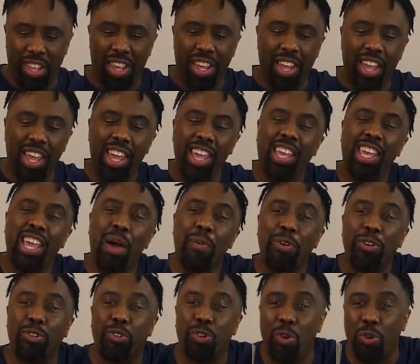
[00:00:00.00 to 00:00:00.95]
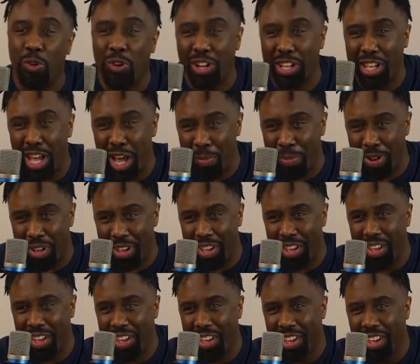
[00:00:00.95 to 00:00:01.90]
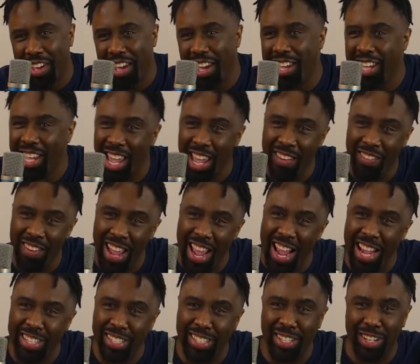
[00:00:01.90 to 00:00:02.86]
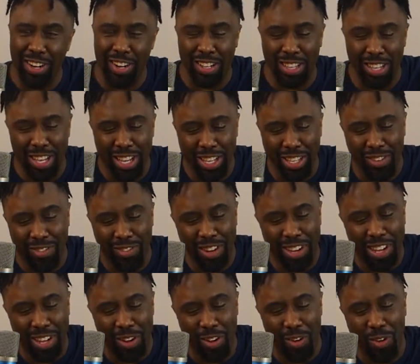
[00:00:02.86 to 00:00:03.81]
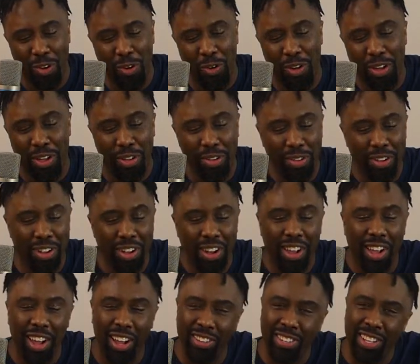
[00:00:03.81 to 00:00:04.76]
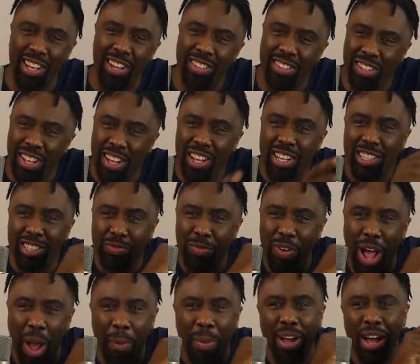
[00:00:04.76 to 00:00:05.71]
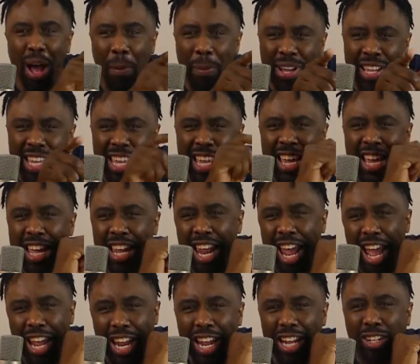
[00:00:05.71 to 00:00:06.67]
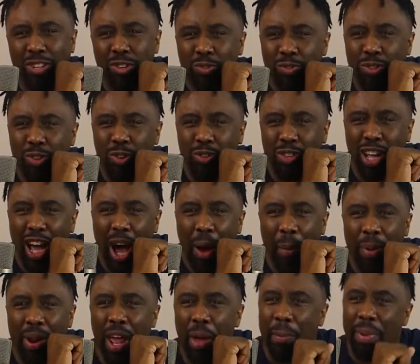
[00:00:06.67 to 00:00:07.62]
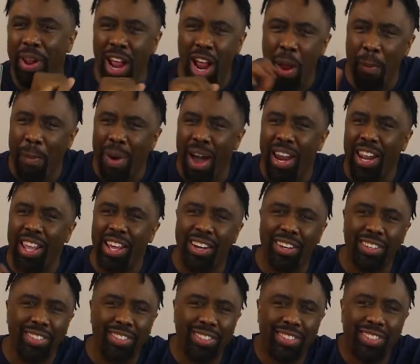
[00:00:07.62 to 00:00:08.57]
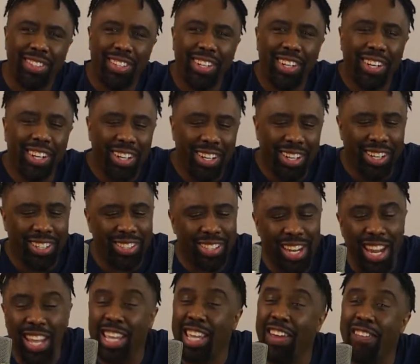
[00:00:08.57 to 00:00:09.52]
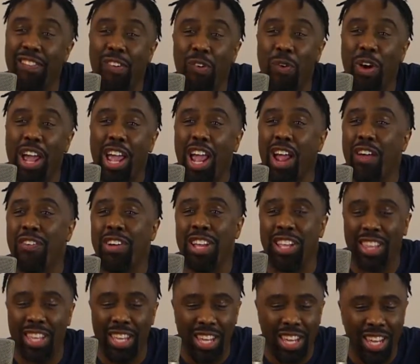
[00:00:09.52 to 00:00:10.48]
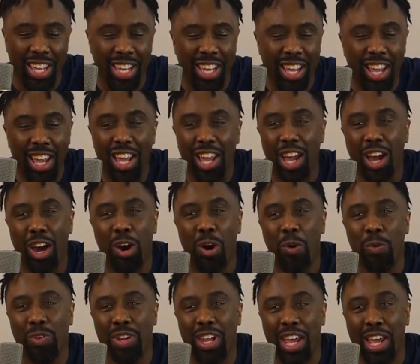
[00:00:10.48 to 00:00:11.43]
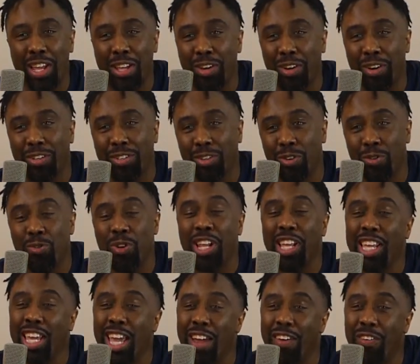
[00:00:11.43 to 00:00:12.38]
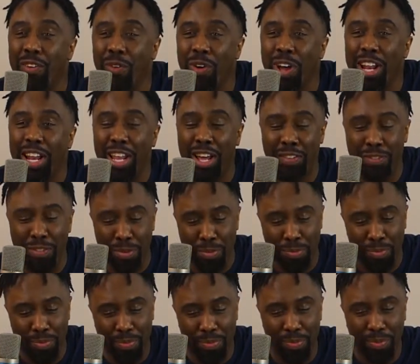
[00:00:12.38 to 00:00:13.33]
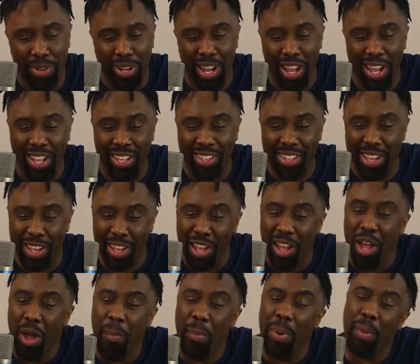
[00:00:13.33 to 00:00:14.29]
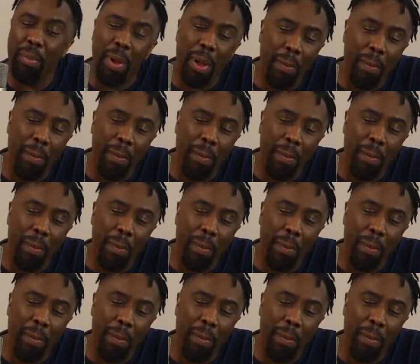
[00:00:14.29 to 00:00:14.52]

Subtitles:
He kept control of the company. It gave ancillary things away to grow it. I said, I'm going to give you that you was on top of that. But everybody else, they give away everything and hope that, who they gave it away love them. But like that. But